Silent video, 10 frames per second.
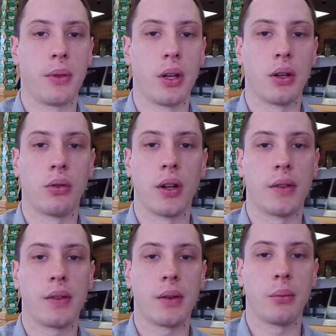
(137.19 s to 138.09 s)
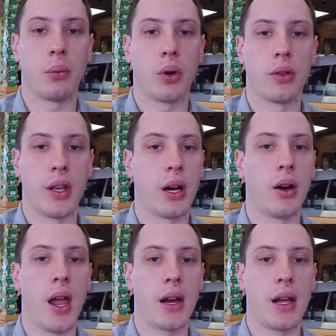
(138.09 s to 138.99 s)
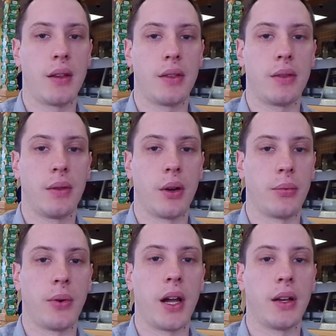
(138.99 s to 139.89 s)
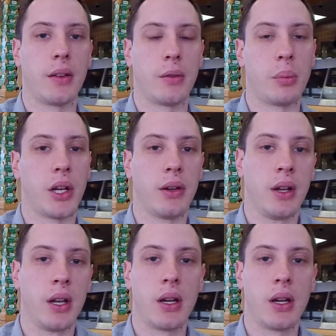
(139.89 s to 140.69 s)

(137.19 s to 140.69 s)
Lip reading: the grits were there and at their finest, but